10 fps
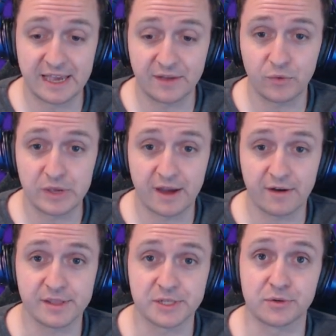Can we
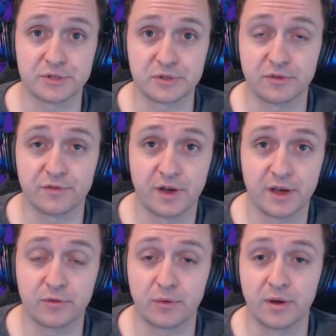carry this on till the
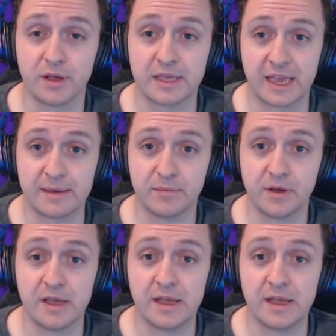final game?